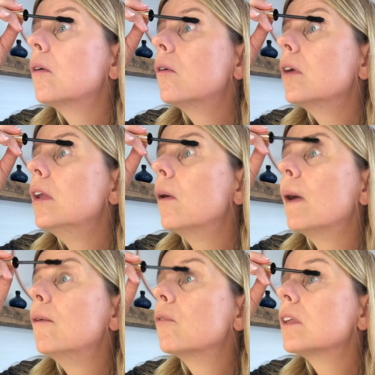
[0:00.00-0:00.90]
you know,
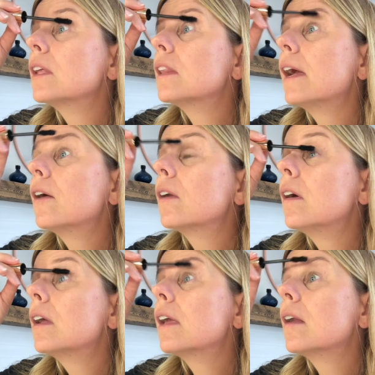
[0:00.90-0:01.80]
and really layered
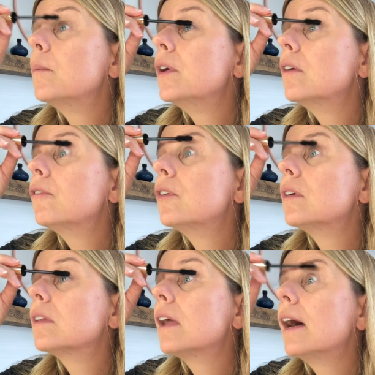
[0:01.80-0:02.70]
on and get a
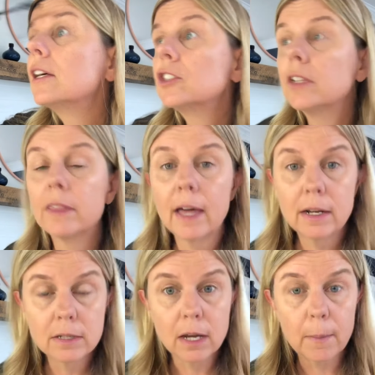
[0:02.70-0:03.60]
beautiful lash. That
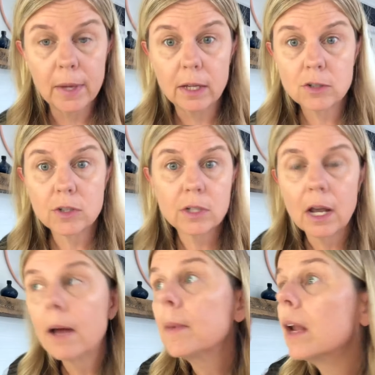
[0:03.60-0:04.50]
is not me. It's just
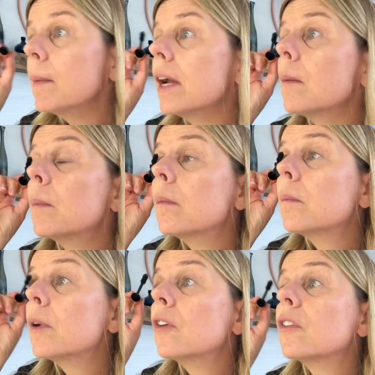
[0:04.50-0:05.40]
not, I'm not a makeup
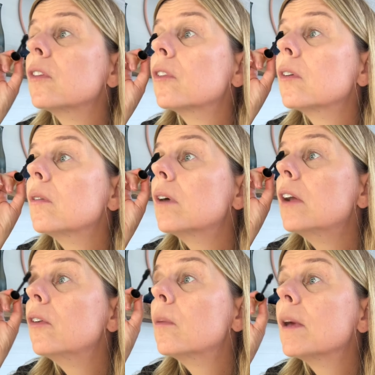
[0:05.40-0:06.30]
person, so I
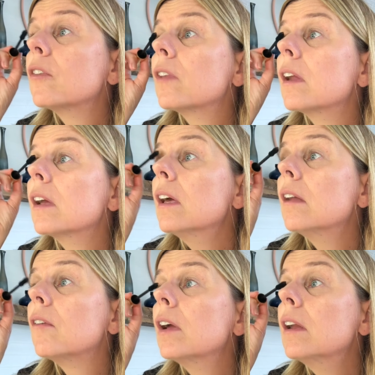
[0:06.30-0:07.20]
do the best that I
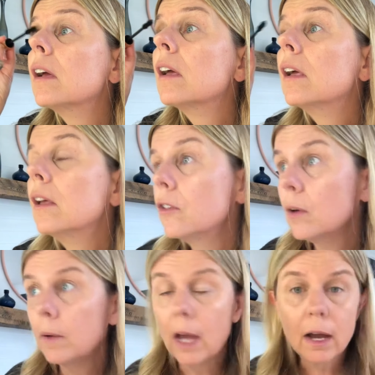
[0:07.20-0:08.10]
can, right?
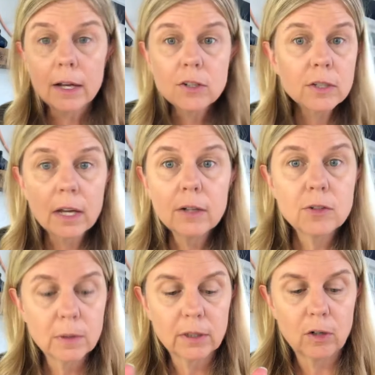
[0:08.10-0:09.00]
So yeah, I just kind of
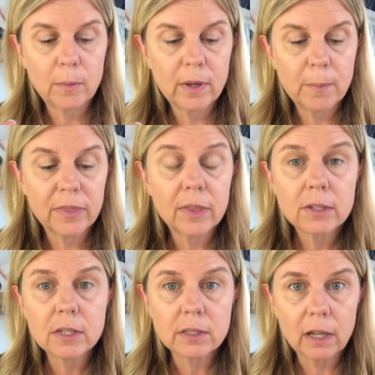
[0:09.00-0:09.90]
do a little bit, but
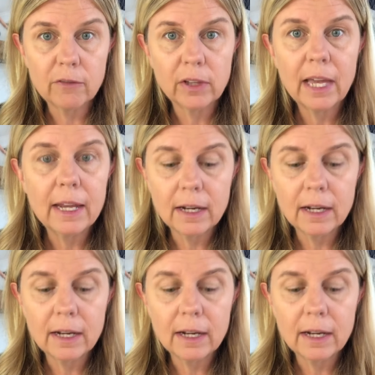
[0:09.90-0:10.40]
this is lovely. And